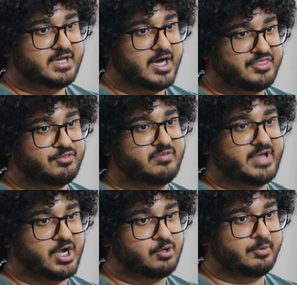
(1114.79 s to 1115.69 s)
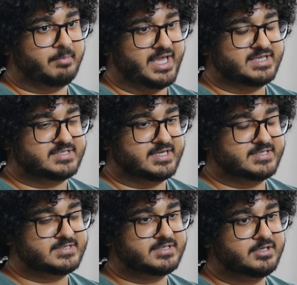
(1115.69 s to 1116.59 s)
I thought that a God might
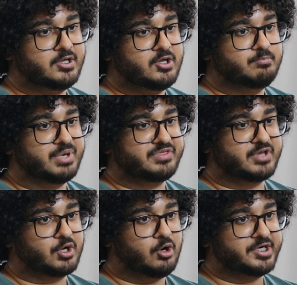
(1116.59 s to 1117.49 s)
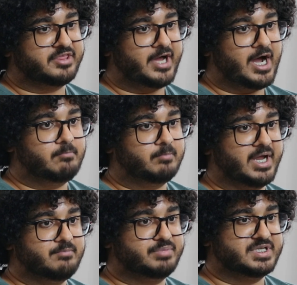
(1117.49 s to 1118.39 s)
exist, but the God that I
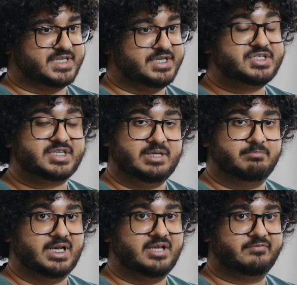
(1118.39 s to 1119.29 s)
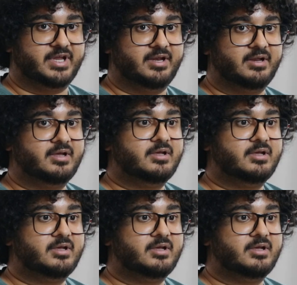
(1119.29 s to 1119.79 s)
might potentially believe in,